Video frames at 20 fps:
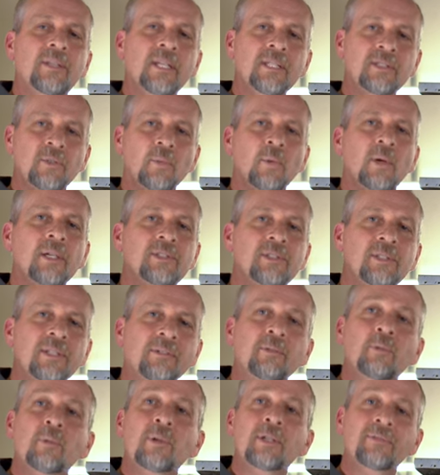Thanks for watching
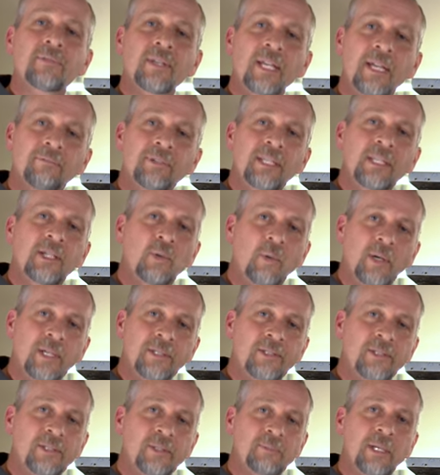everyone. If you have any
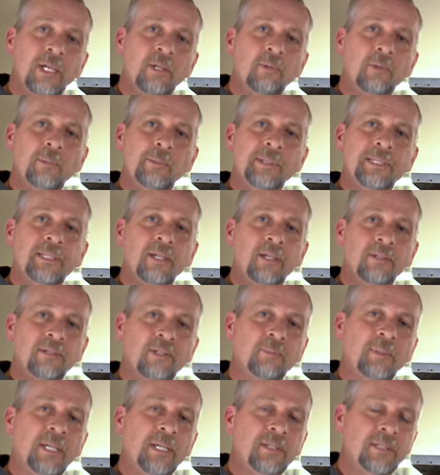questions about what we
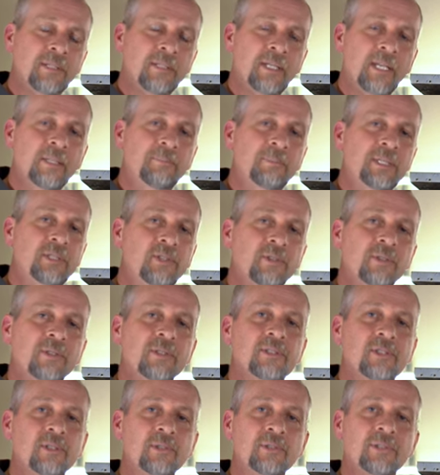talked about today, be sure
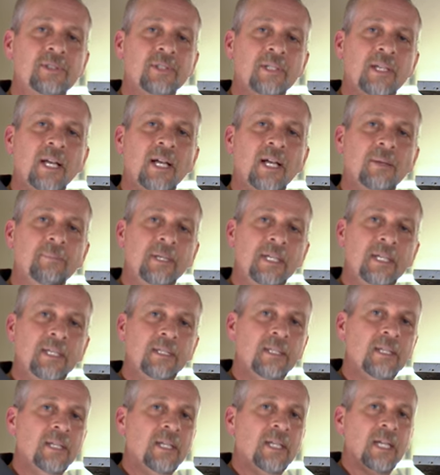to shoot us a
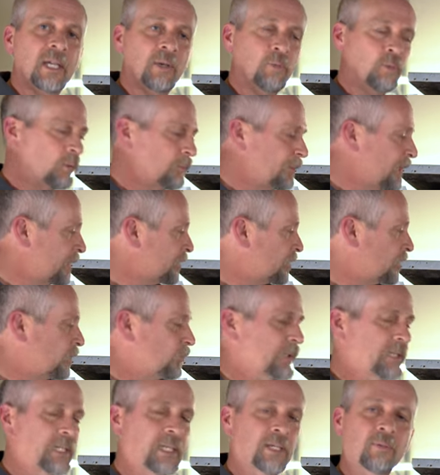comment and we'll make sure
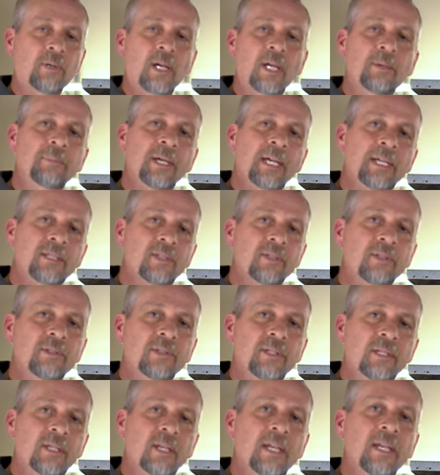we get right back to
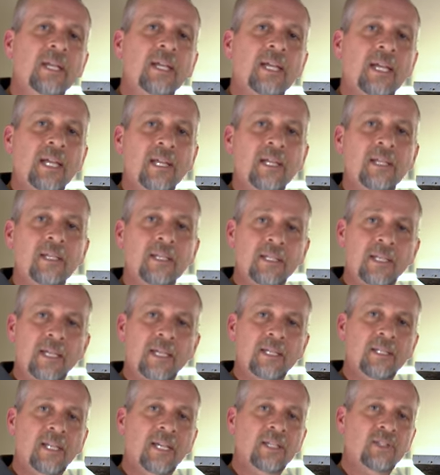you. And
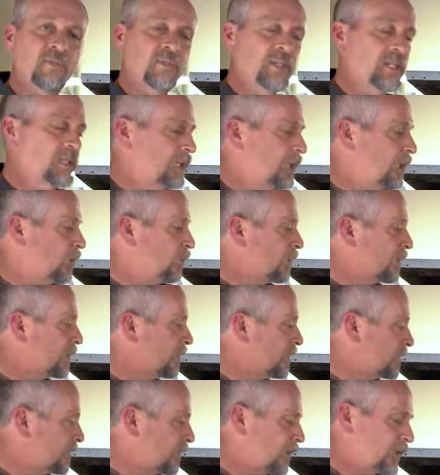again, next video, we're
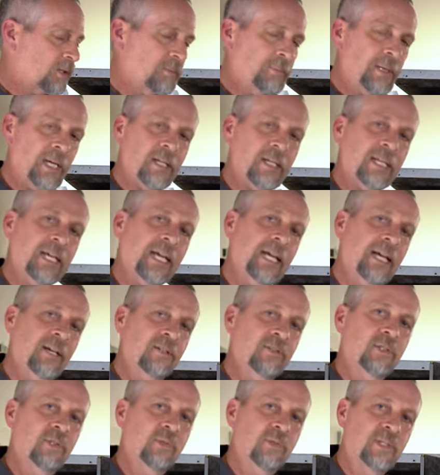gonna talk about
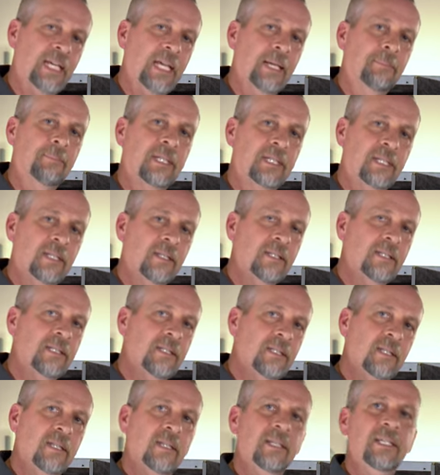how to chemically
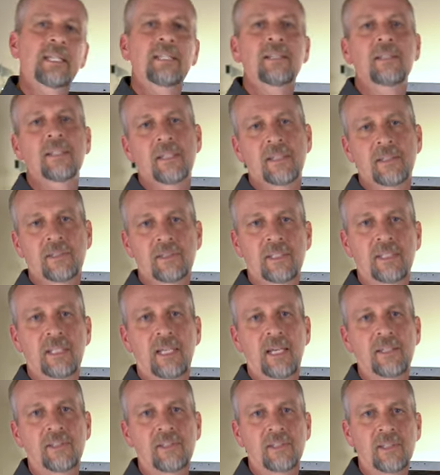clean this in
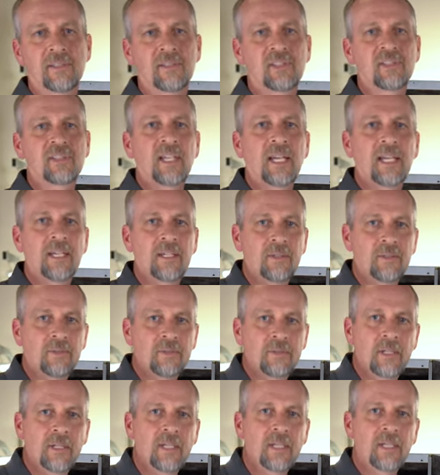case it's
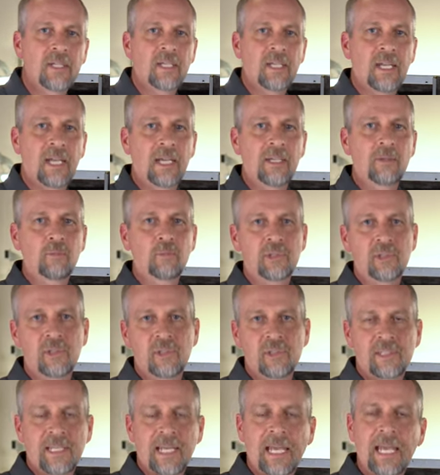scaled and we
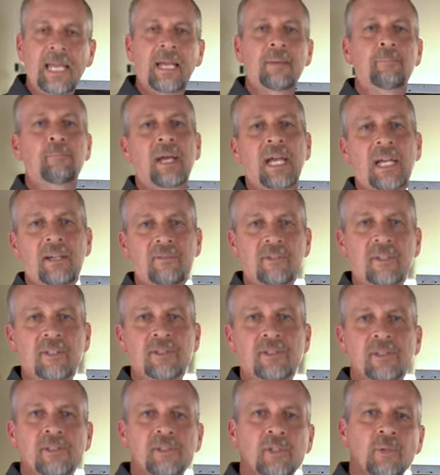just can't back
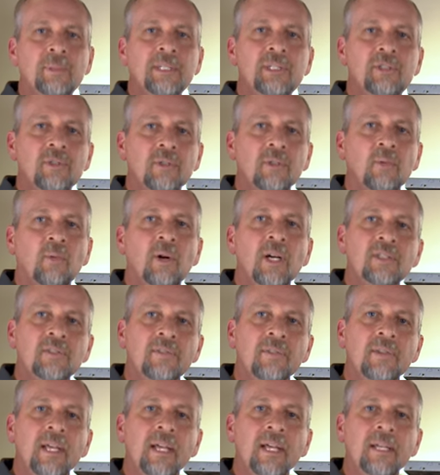flush it. So be sure to watch
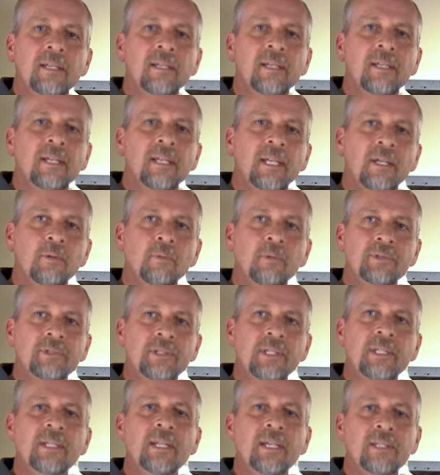for that and we'll
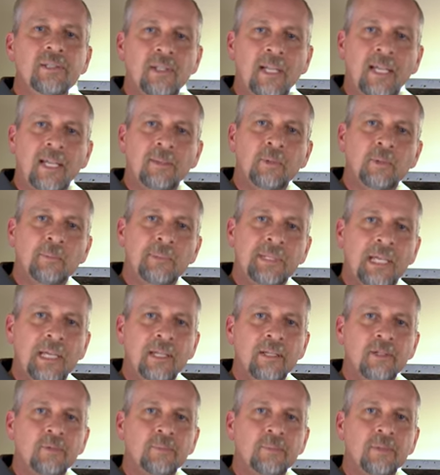see you next time on
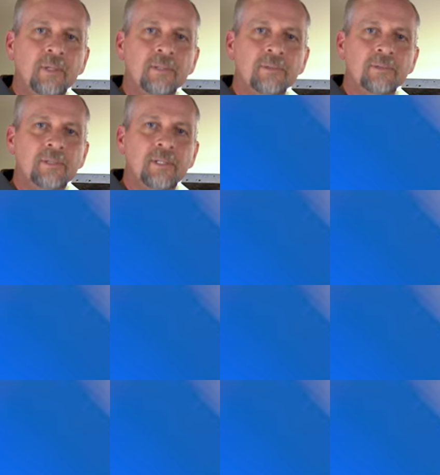Mechanical Pros.